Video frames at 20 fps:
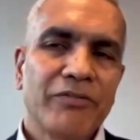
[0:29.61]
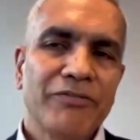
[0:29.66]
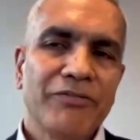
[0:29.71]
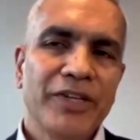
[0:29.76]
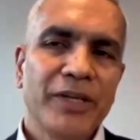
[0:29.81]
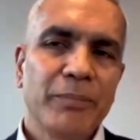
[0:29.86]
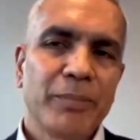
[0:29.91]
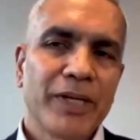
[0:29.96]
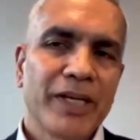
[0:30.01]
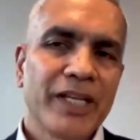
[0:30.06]

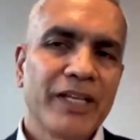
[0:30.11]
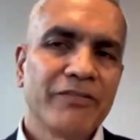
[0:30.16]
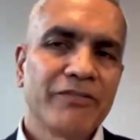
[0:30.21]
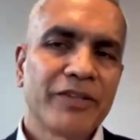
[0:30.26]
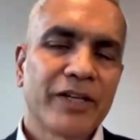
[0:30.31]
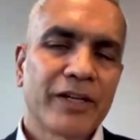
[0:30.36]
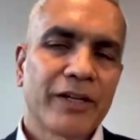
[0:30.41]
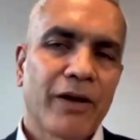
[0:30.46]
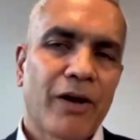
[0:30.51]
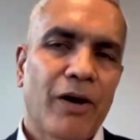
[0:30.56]
We believe
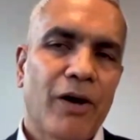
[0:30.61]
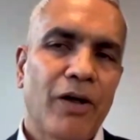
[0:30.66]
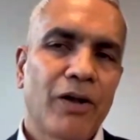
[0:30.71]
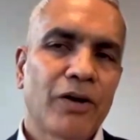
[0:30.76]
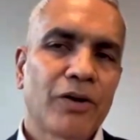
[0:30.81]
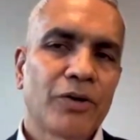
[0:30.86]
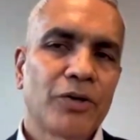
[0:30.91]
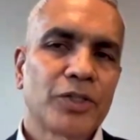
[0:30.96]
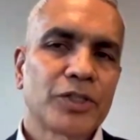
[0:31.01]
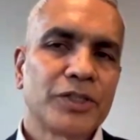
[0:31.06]
that
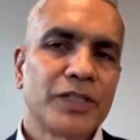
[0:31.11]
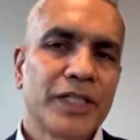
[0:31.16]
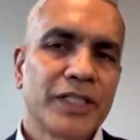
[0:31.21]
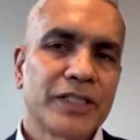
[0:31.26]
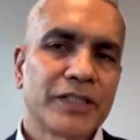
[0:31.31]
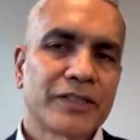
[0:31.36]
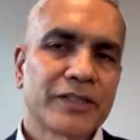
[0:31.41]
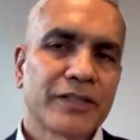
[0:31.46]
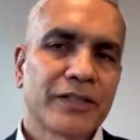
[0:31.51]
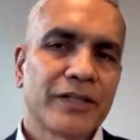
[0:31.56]
all roads
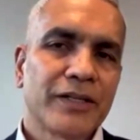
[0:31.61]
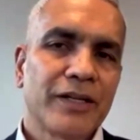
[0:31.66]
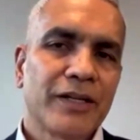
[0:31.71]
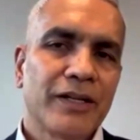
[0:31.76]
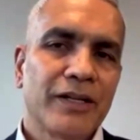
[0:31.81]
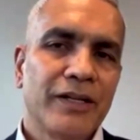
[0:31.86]
digital